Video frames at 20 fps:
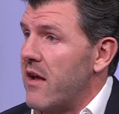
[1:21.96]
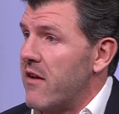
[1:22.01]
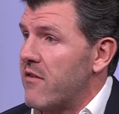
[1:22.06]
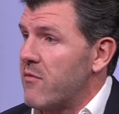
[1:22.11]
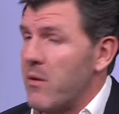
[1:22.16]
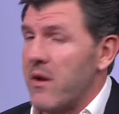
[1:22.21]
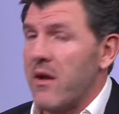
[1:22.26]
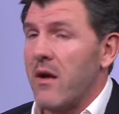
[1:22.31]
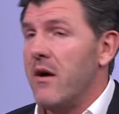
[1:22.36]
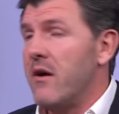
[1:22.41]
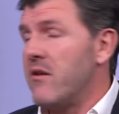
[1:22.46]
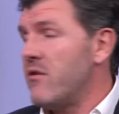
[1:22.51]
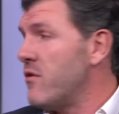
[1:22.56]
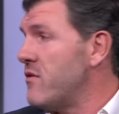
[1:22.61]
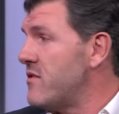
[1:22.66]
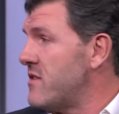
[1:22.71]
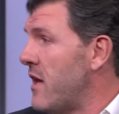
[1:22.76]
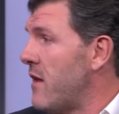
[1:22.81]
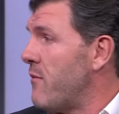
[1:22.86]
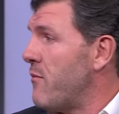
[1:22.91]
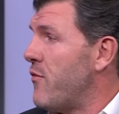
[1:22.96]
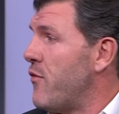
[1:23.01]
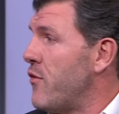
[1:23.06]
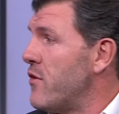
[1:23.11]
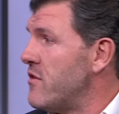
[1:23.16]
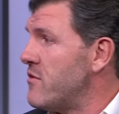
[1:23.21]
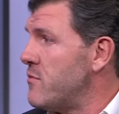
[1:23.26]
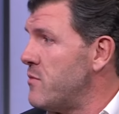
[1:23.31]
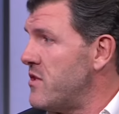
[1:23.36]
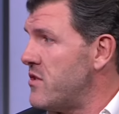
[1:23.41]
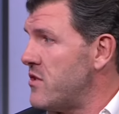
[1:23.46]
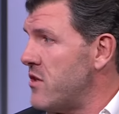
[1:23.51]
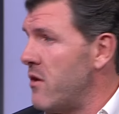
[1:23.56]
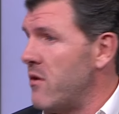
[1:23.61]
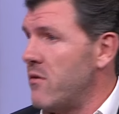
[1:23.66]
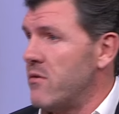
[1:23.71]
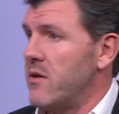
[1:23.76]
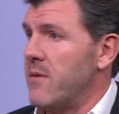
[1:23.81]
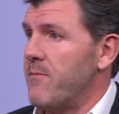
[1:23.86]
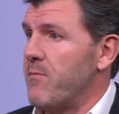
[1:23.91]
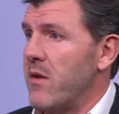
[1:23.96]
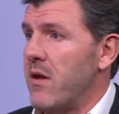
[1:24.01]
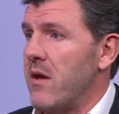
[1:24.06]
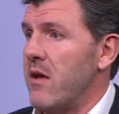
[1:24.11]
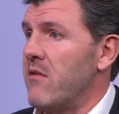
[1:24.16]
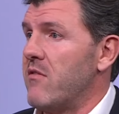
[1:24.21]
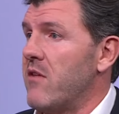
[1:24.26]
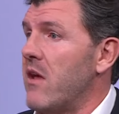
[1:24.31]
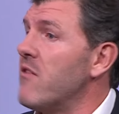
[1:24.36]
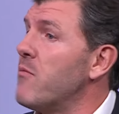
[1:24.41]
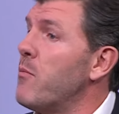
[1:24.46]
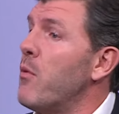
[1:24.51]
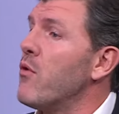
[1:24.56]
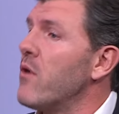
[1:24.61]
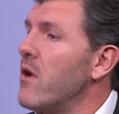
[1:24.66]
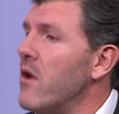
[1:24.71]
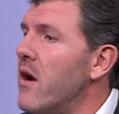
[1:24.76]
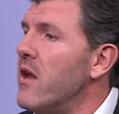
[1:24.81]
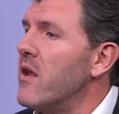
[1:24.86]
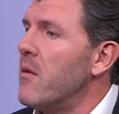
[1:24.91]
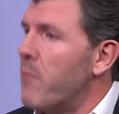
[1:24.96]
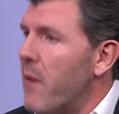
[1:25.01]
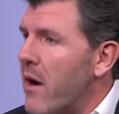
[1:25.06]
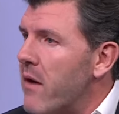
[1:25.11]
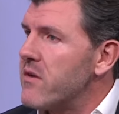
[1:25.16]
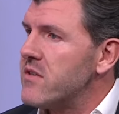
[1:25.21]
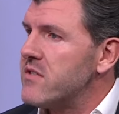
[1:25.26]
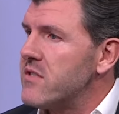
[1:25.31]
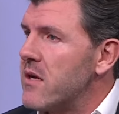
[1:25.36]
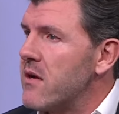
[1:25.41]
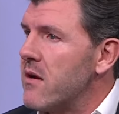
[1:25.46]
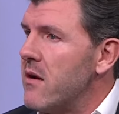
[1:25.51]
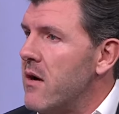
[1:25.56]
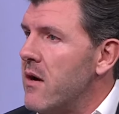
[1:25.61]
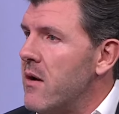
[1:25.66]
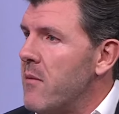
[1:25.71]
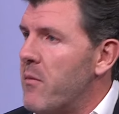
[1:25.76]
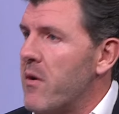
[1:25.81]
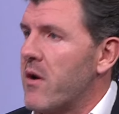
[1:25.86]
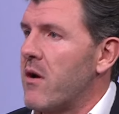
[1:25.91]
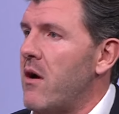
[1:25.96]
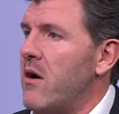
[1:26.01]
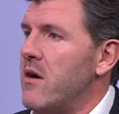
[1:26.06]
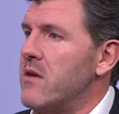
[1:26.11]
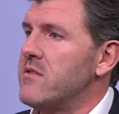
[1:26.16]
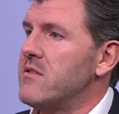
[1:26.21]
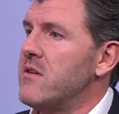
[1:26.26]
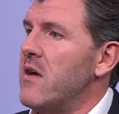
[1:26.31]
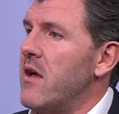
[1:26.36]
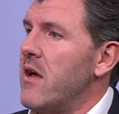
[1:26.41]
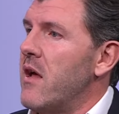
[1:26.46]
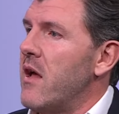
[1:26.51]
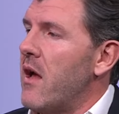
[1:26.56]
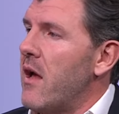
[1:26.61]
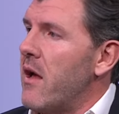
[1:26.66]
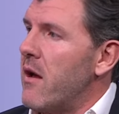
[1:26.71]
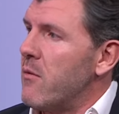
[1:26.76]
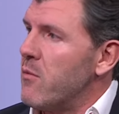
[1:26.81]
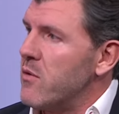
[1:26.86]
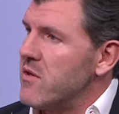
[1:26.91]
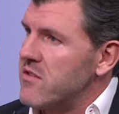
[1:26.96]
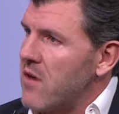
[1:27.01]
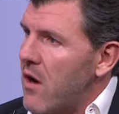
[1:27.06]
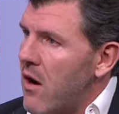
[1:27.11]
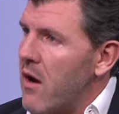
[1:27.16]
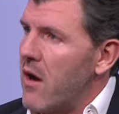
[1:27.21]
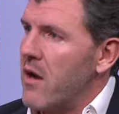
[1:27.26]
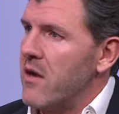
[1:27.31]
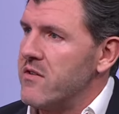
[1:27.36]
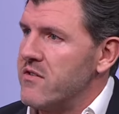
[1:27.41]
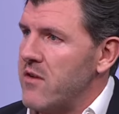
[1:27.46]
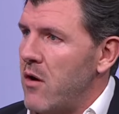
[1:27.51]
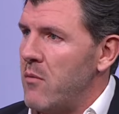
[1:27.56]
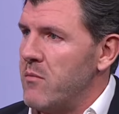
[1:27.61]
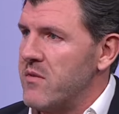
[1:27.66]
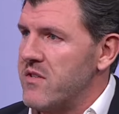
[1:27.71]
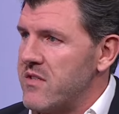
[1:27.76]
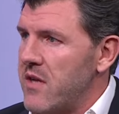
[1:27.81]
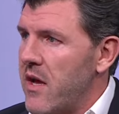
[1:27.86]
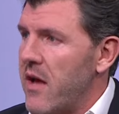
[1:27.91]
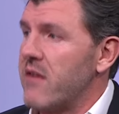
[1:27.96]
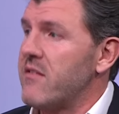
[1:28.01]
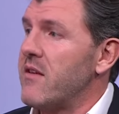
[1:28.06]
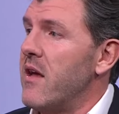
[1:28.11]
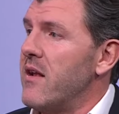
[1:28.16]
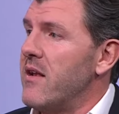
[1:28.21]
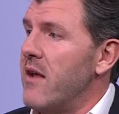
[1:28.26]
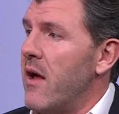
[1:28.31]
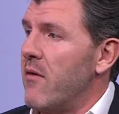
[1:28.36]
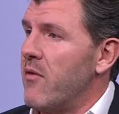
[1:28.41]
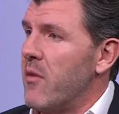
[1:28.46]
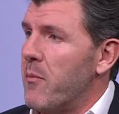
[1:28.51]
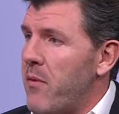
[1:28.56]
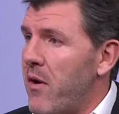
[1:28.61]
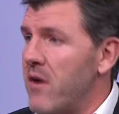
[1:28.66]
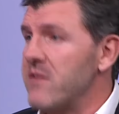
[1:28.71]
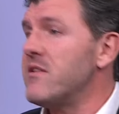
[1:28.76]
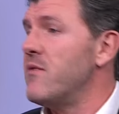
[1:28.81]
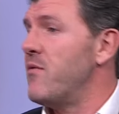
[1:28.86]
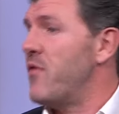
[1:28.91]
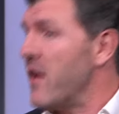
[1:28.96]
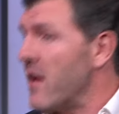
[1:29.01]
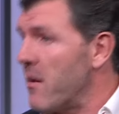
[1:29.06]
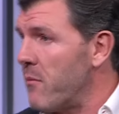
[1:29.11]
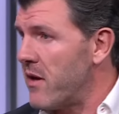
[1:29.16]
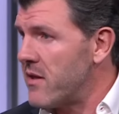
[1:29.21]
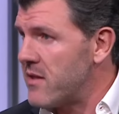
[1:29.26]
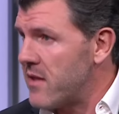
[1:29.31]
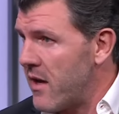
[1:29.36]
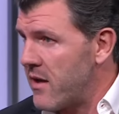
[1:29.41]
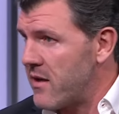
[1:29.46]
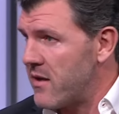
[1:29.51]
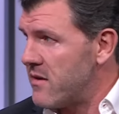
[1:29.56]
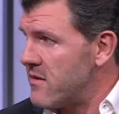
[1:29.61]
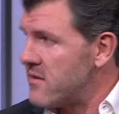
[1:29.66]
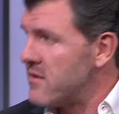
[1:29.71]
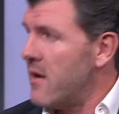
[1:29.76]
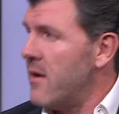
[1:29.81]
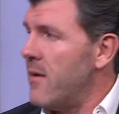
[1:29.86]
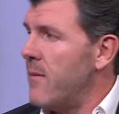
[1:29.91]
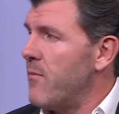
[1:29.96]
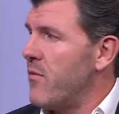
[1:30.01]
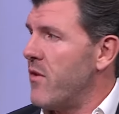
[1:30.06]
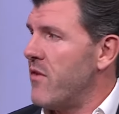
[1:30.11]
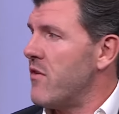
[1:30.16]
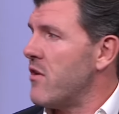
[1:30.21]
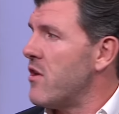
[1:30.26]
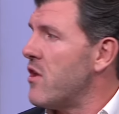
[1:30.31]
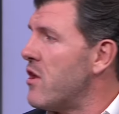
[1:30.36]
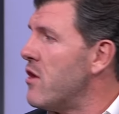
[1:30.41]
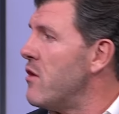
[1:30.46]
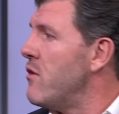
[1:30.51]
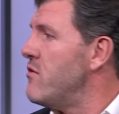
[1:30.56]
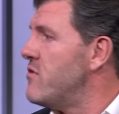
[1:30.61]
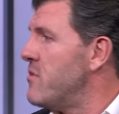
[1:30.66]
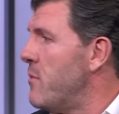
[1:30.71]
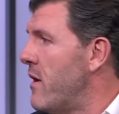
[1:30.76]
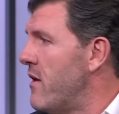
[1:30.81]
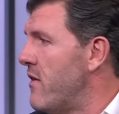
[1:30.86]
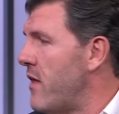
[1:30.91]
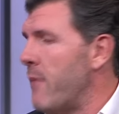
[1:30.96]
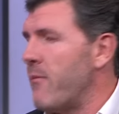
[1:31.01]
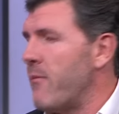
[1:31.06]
last week. Just that footage we showed is borderline embarrassing. Yeah. Because it was Ireland's own mistakes. Mm. Now, the positive thing about that is there's a huge amount of